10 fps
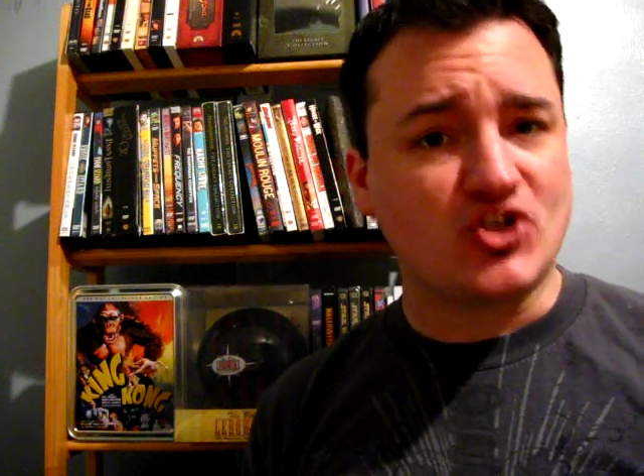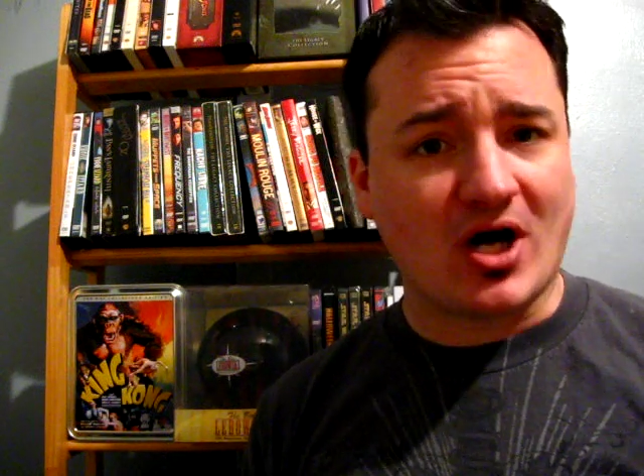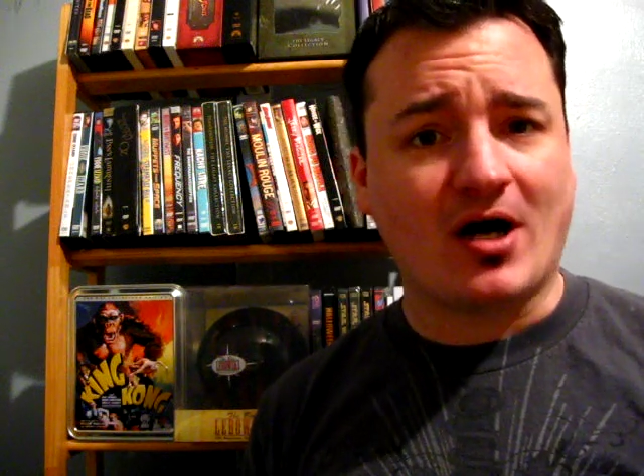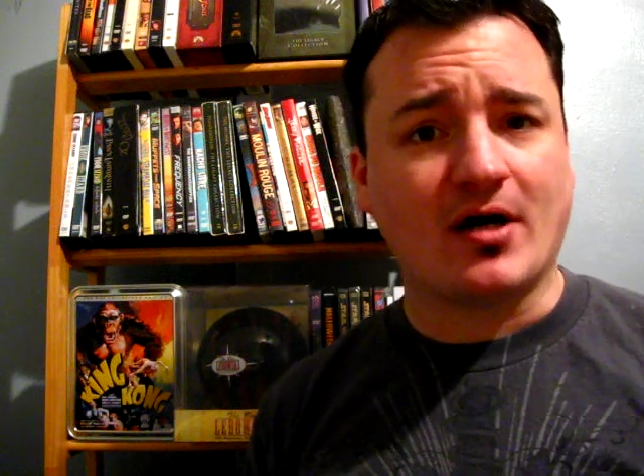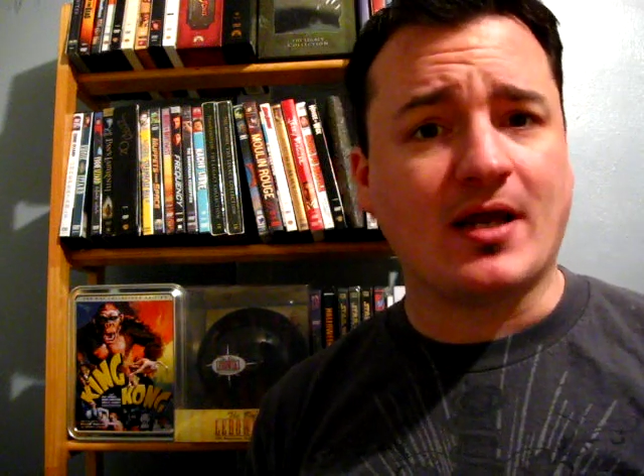
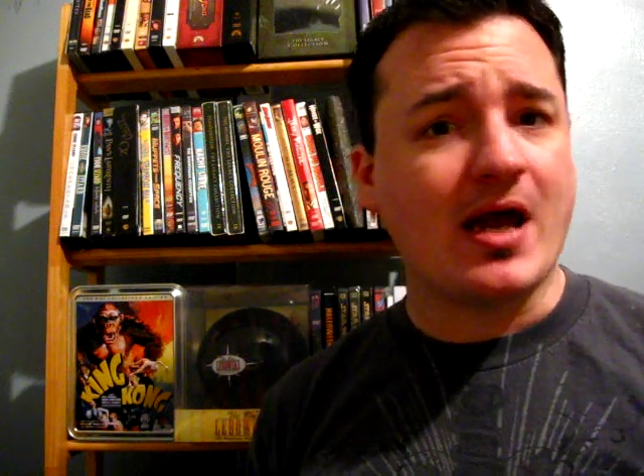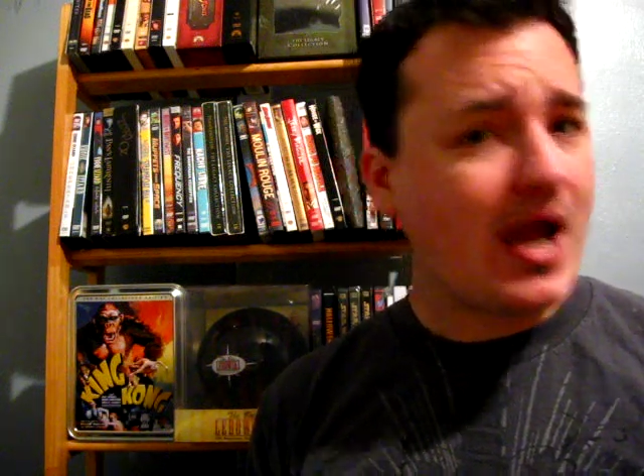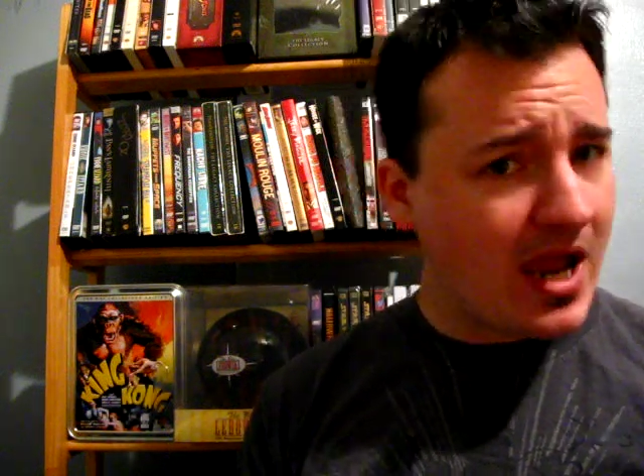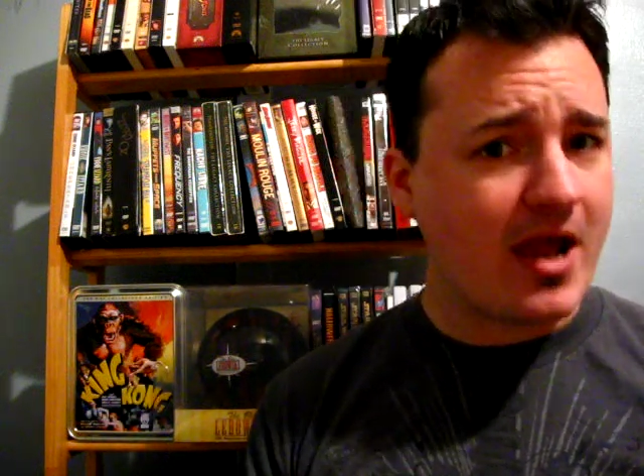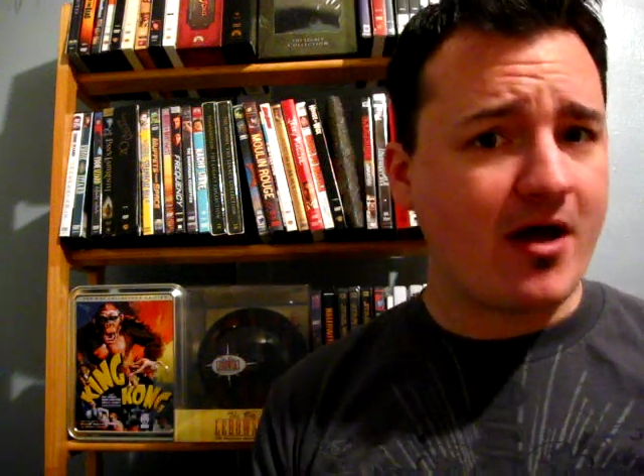Jon
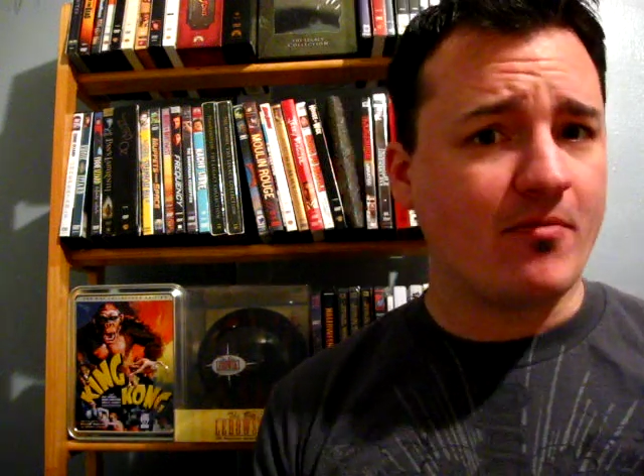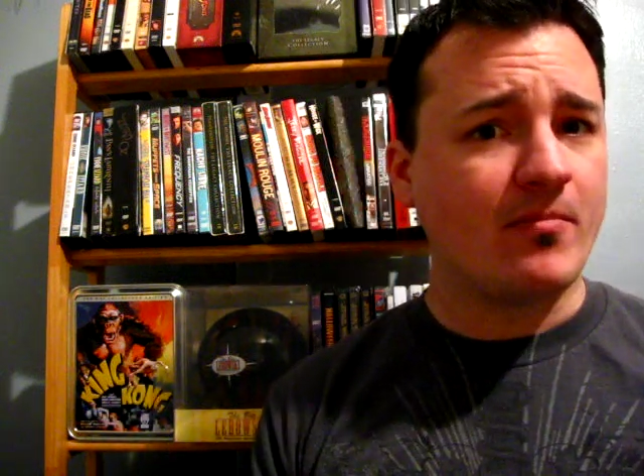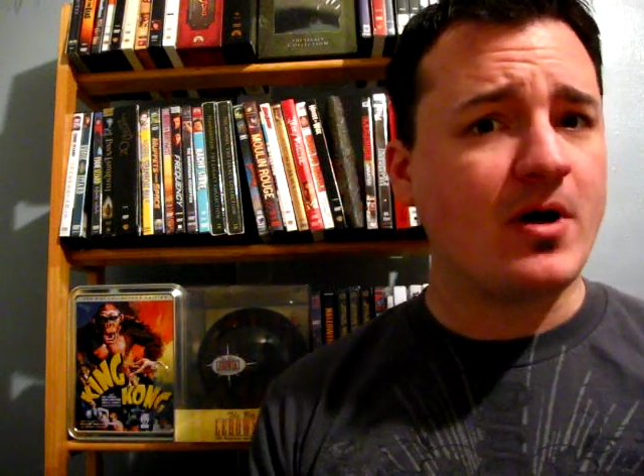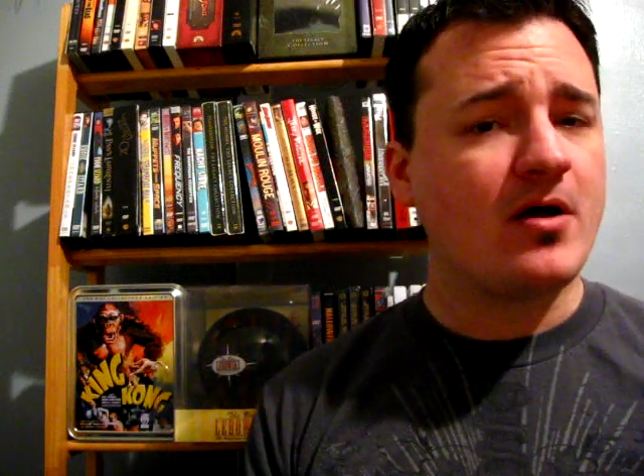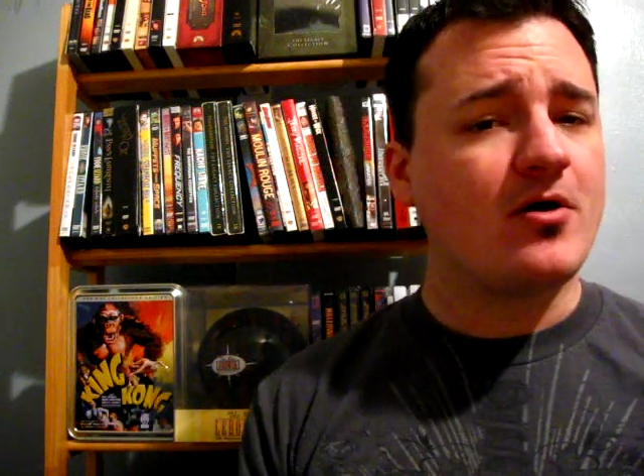
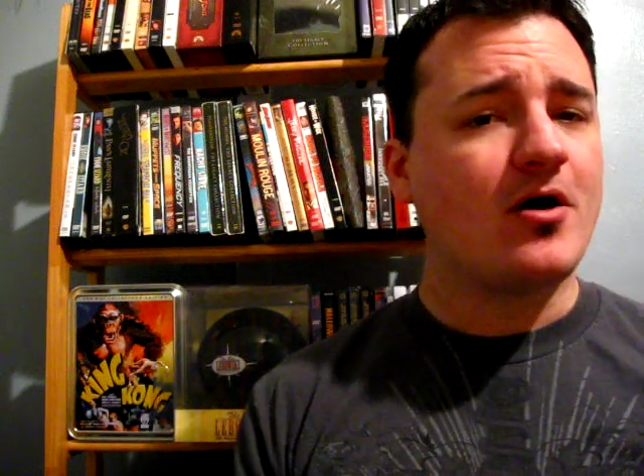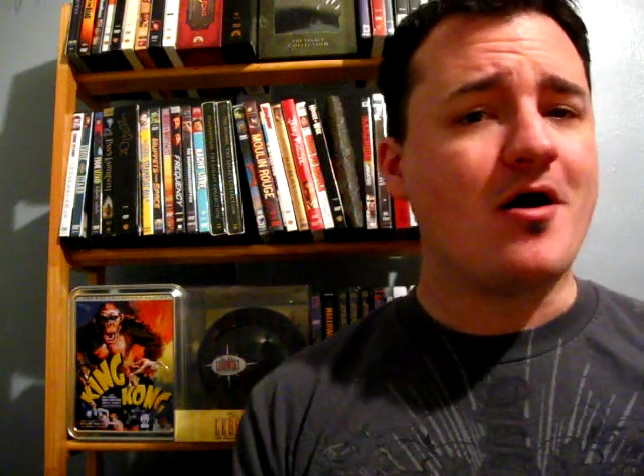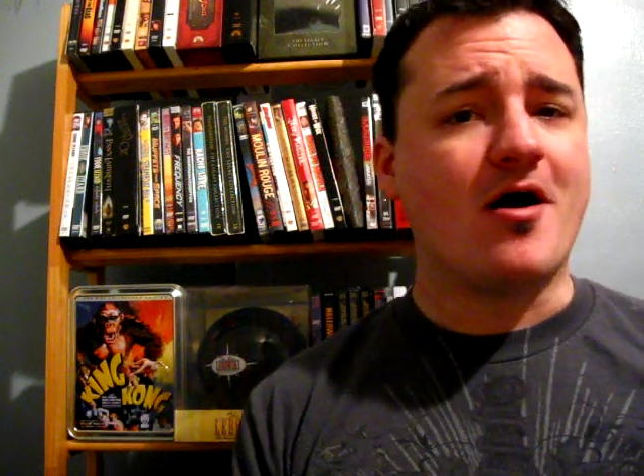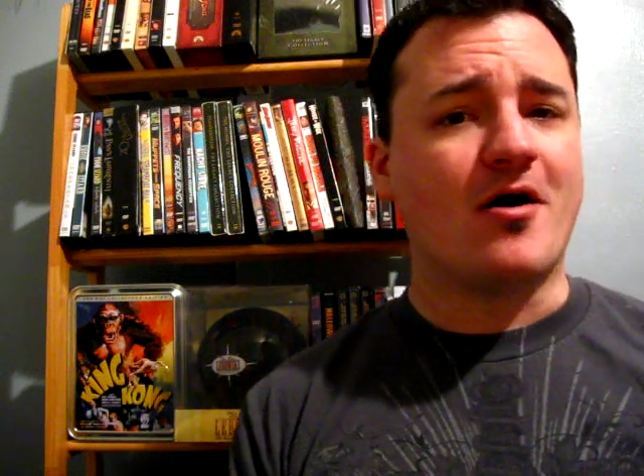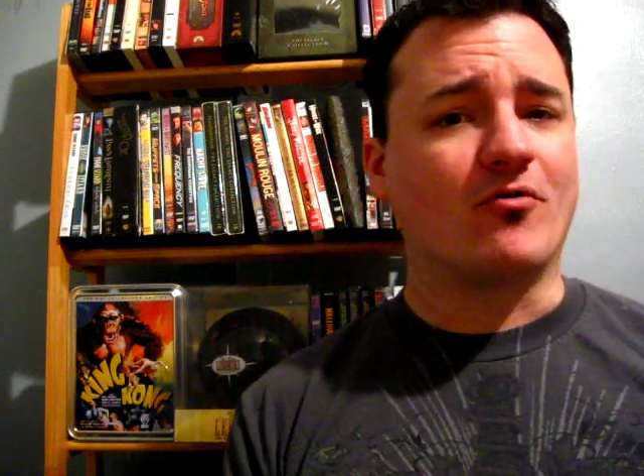Hamm
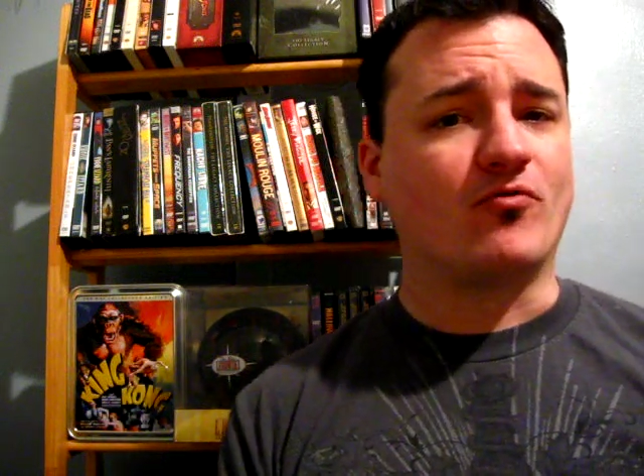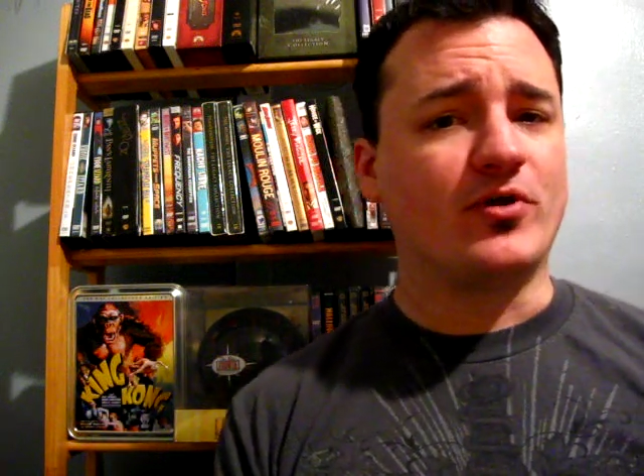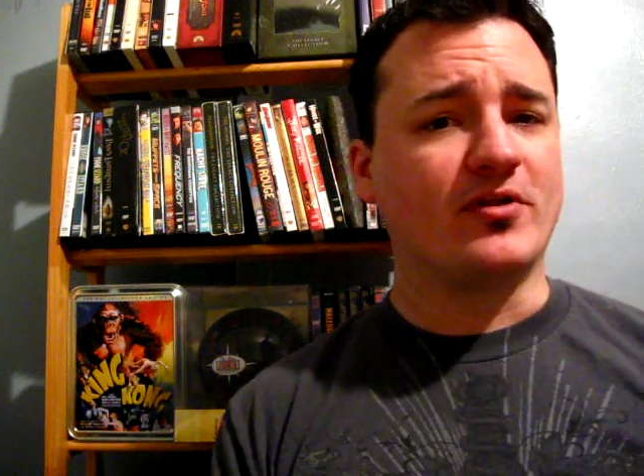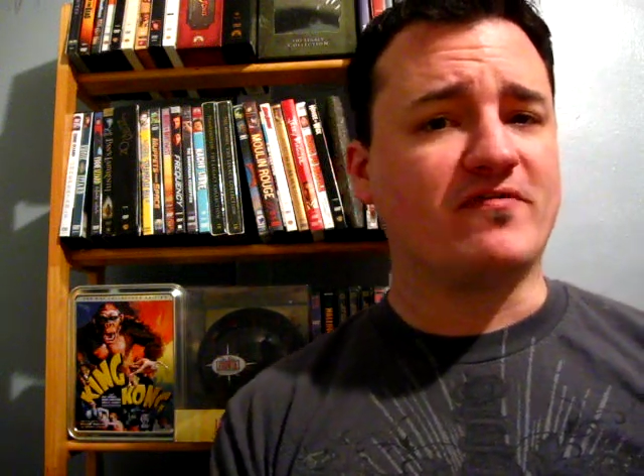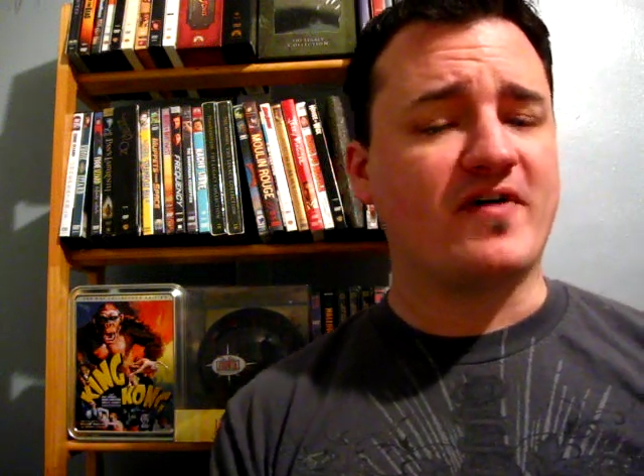
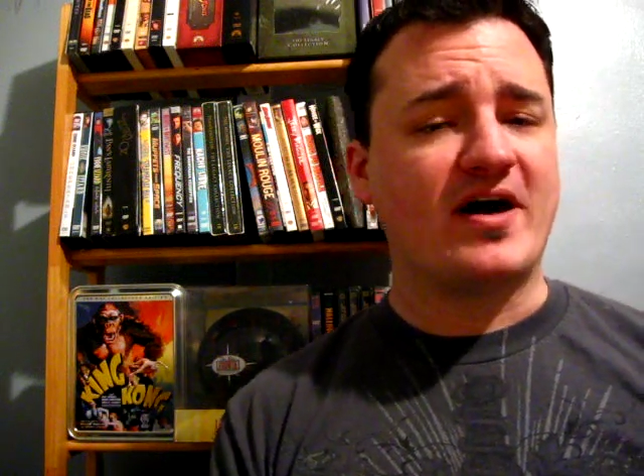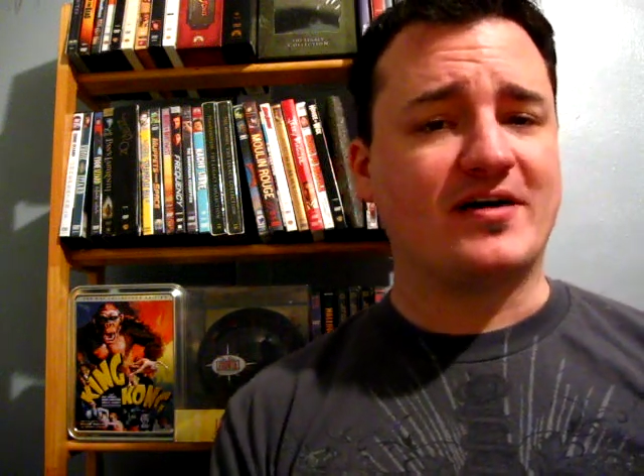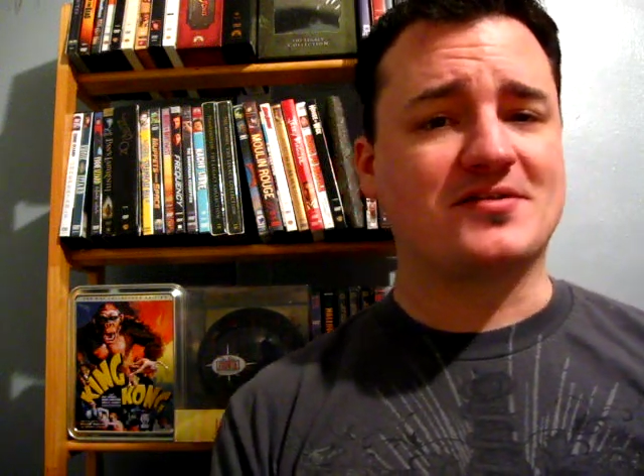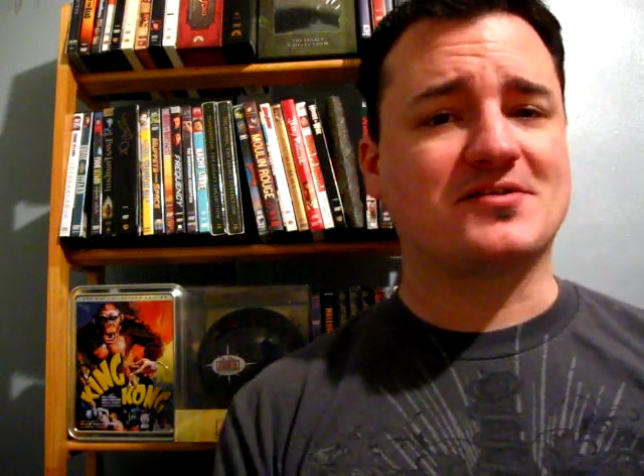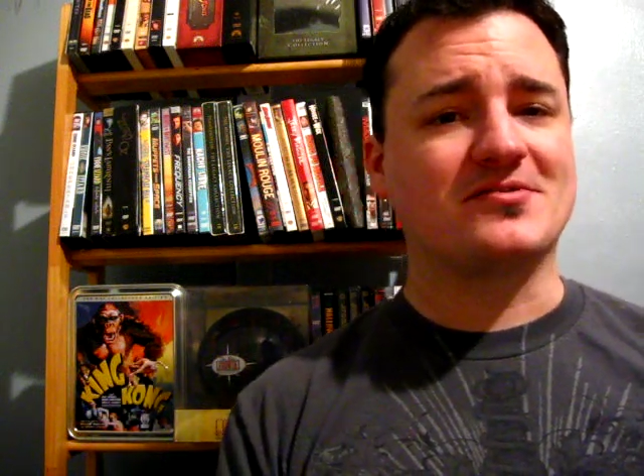really
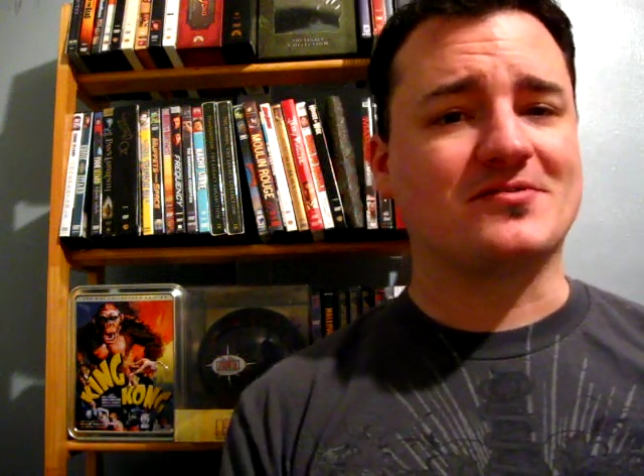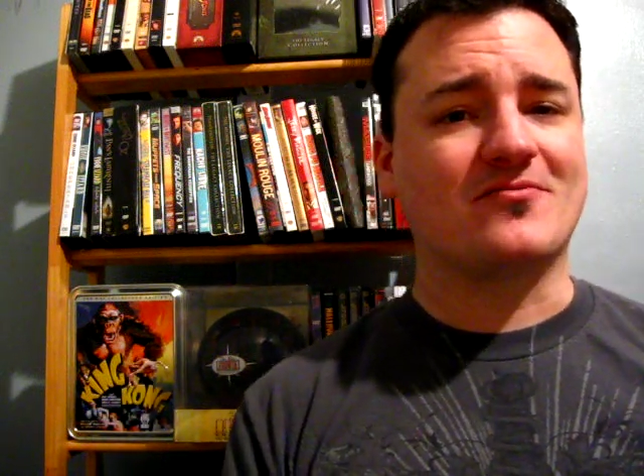fast,